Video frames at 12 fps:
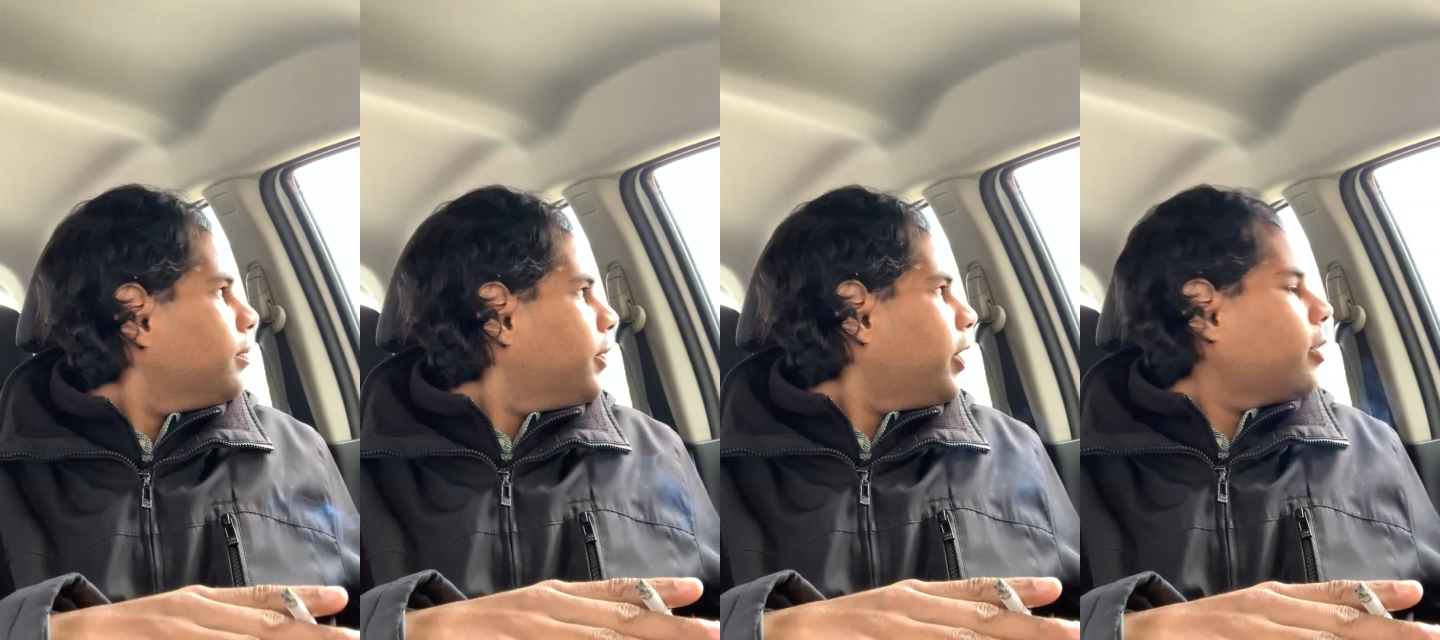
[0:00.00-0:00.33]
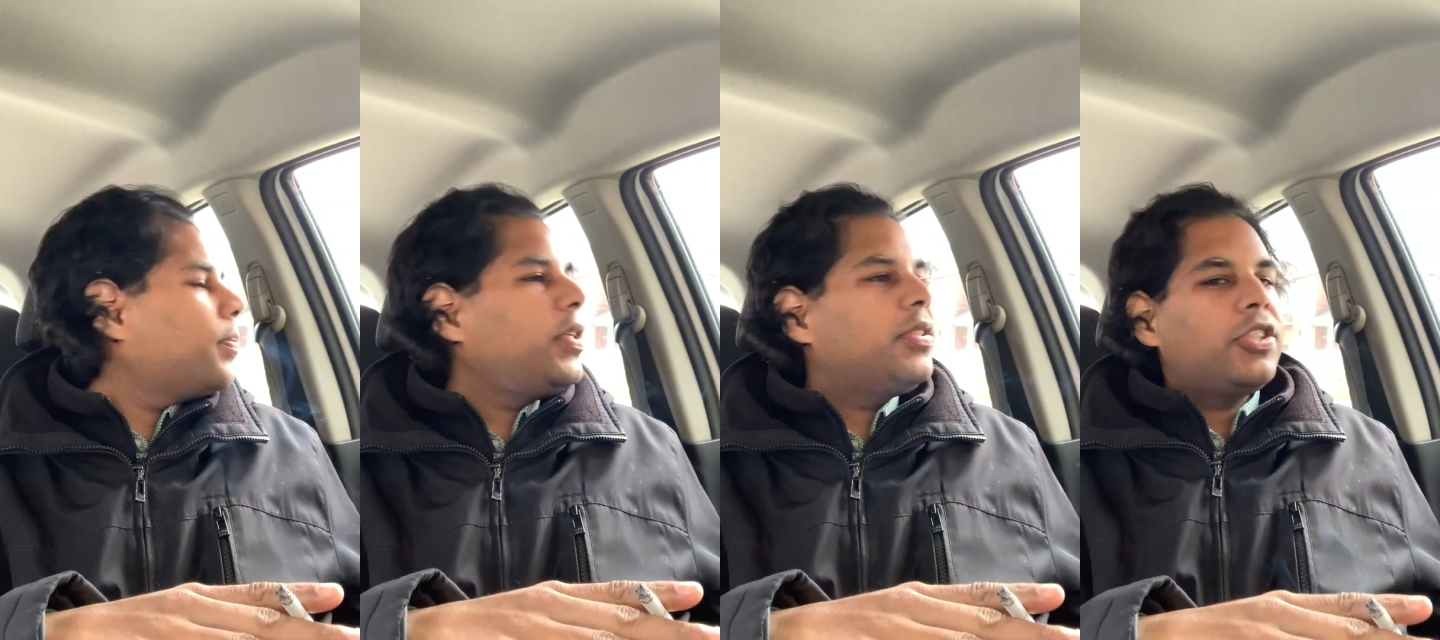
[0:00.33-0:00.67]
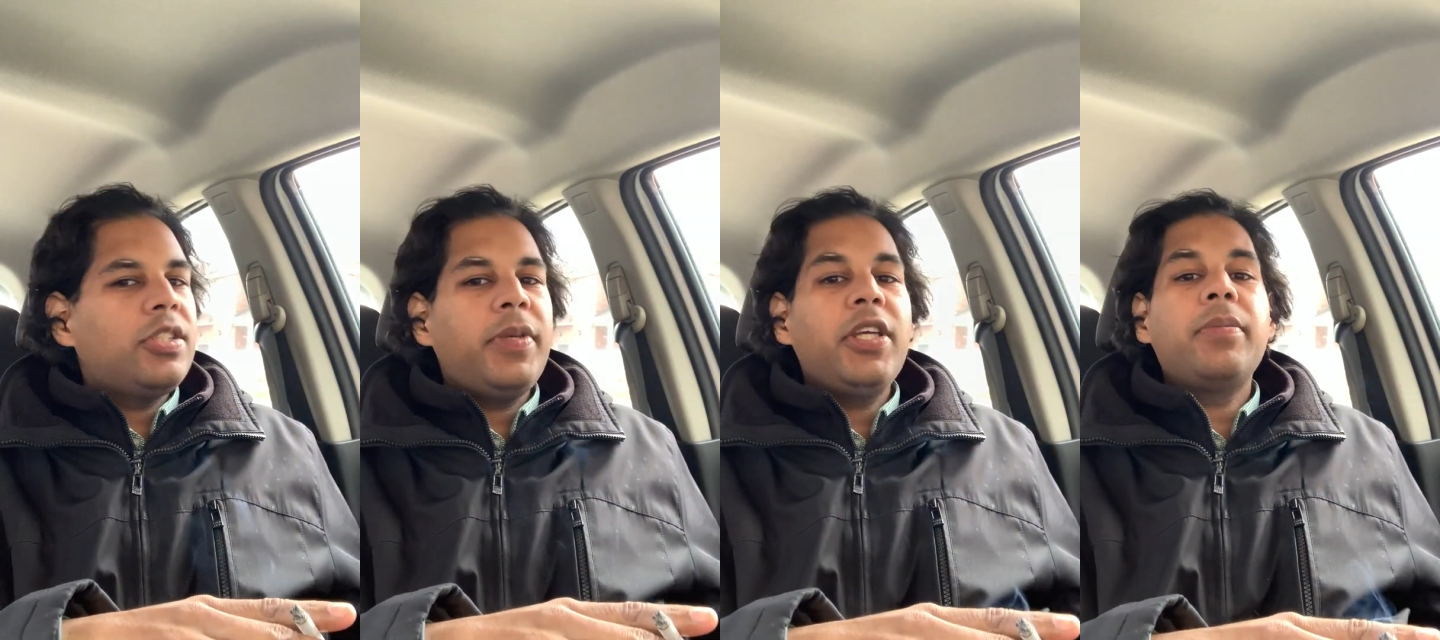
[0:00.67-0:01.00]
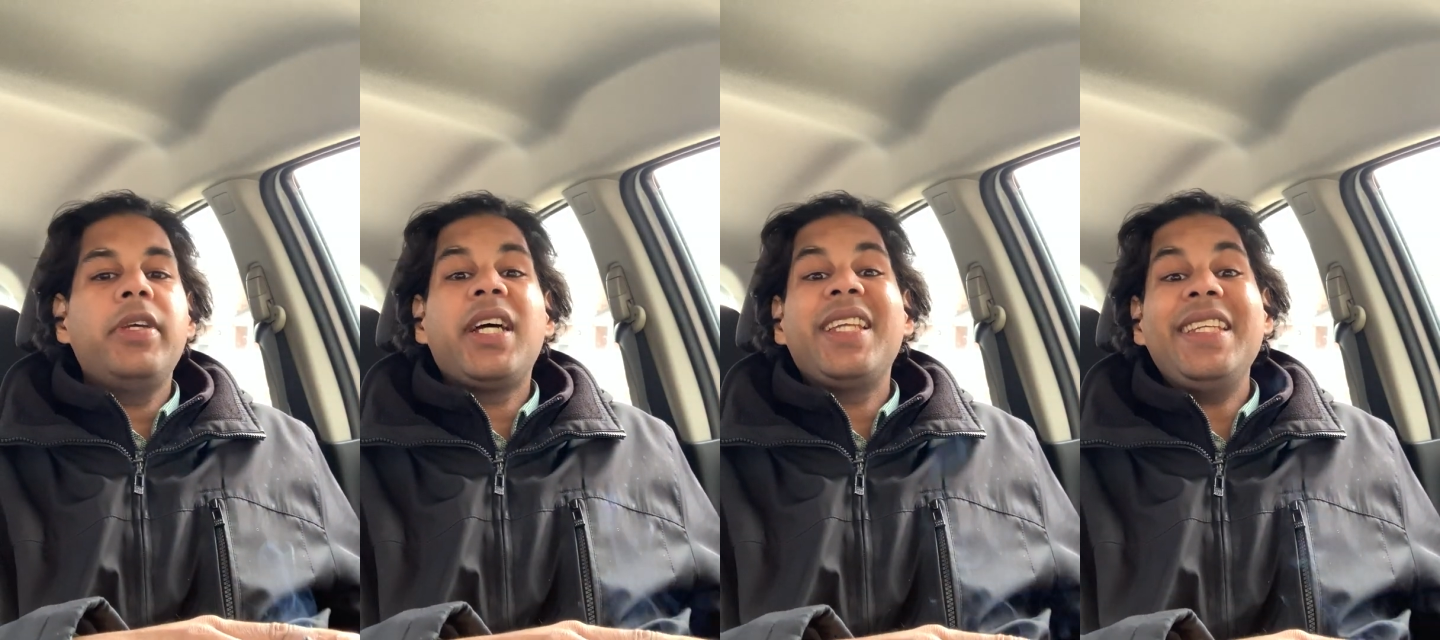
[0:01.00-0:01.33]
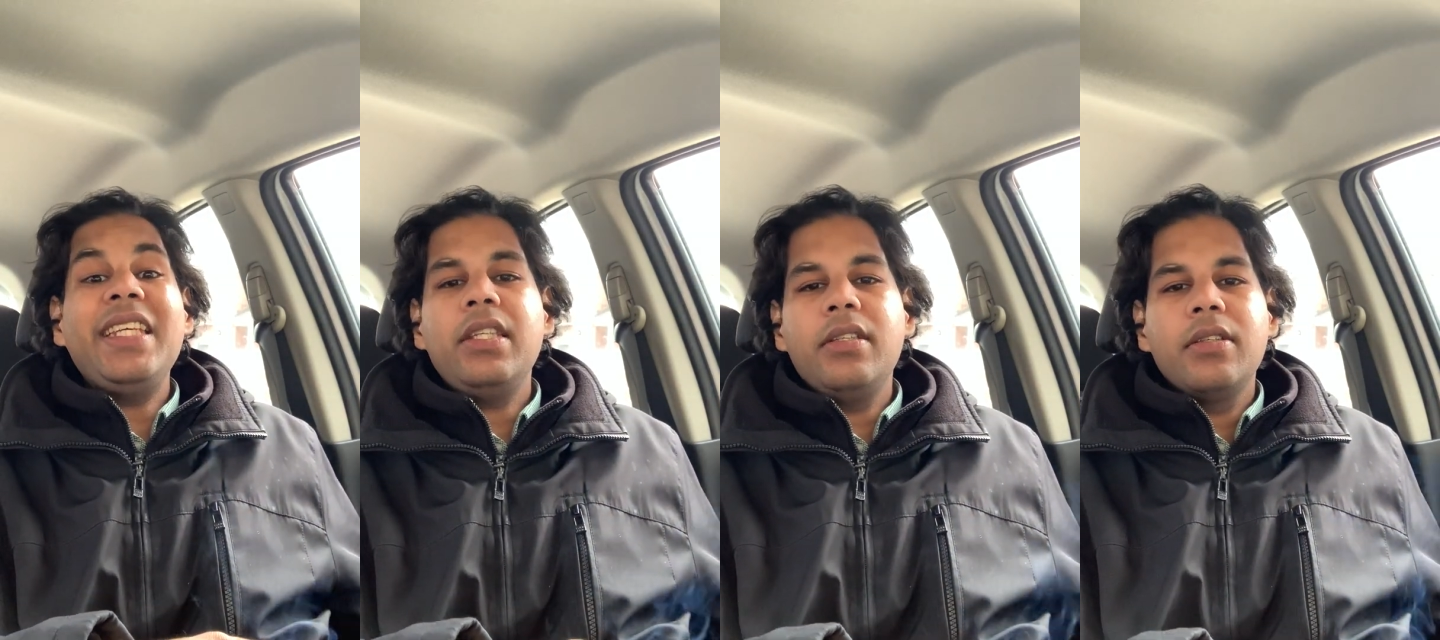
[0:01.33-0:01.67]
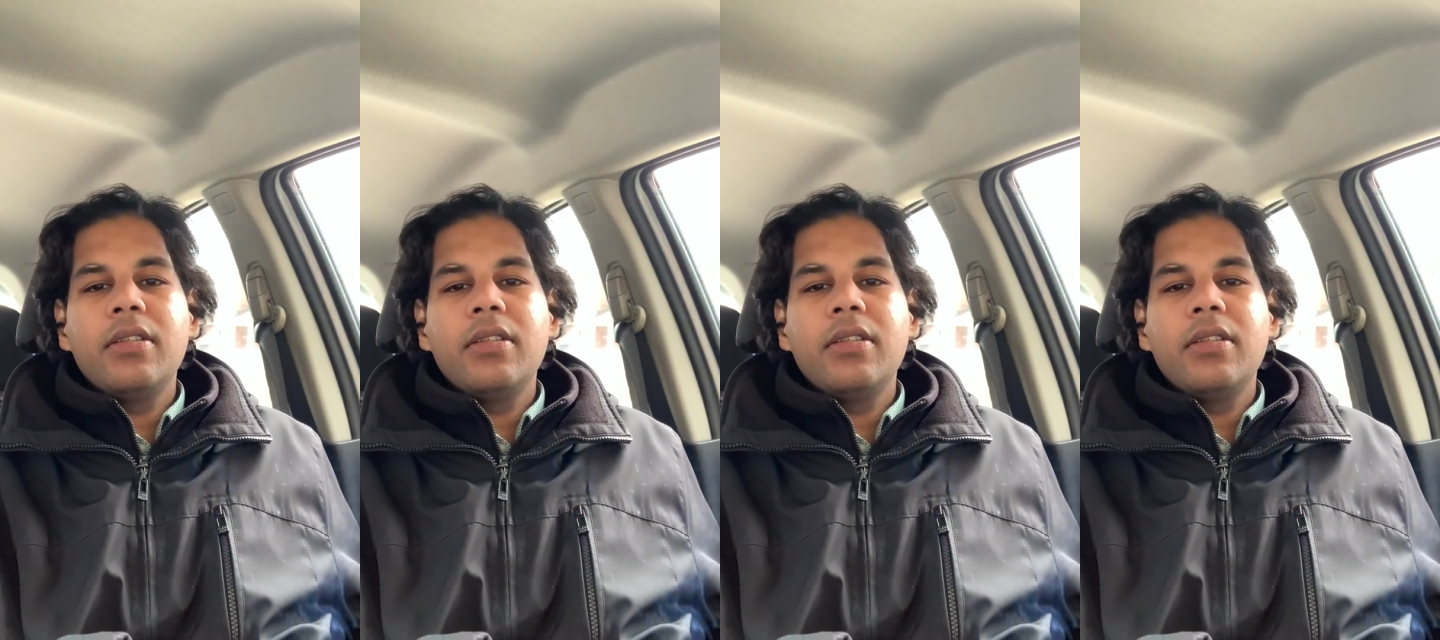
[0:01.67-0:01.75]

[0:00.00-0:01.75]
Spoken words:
therapies that you may or may not need,